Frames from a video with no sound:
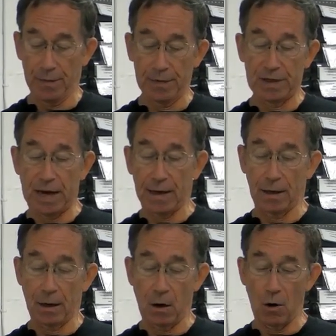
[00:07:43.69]

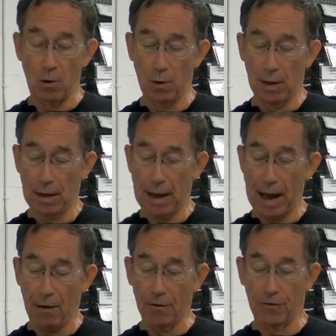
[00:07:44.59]
second hole
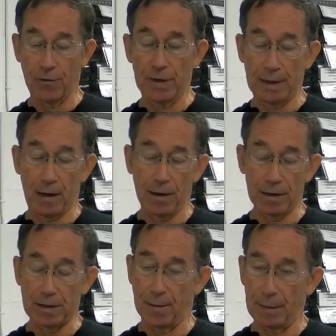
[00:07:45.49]
out from the delta
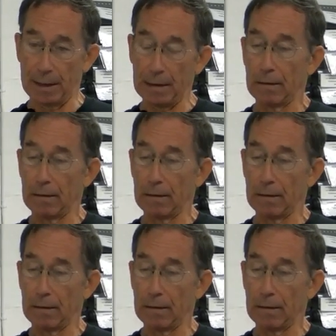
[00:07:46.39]
assembly.